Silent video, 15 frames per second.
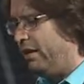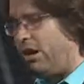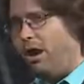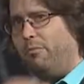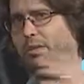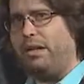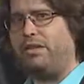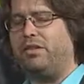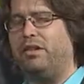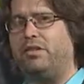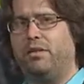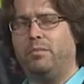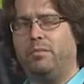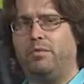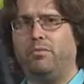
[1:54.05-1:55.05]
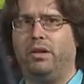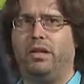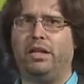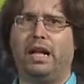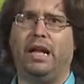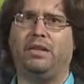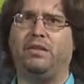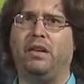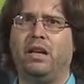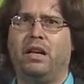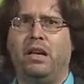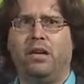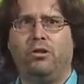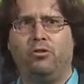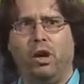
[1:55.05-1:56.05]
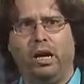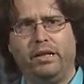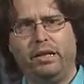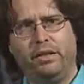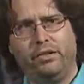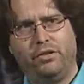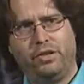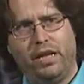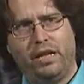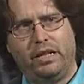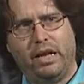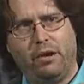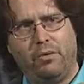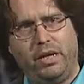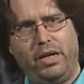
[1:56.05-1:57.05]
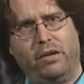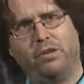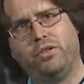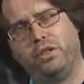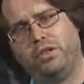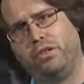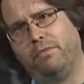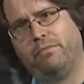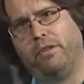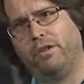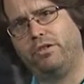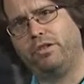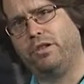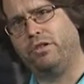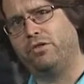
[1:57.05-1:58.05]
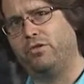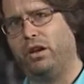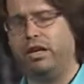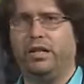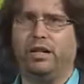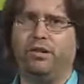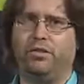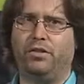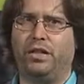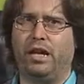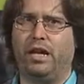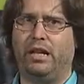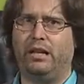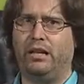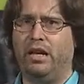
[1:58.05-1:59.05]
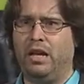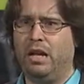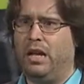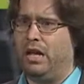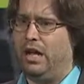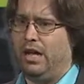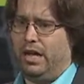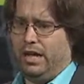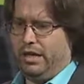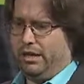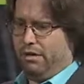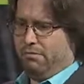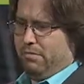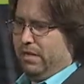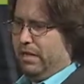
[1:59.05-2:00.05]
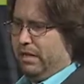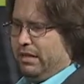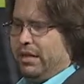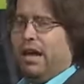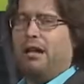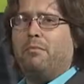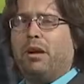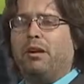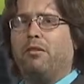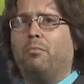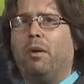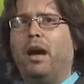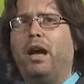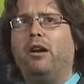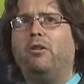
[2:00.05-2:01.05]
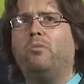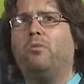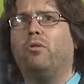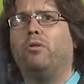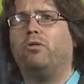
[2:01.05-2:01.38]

complex systems, whether that's trying to understand how an ecosystem functions, trying to understand the gut microbiome, or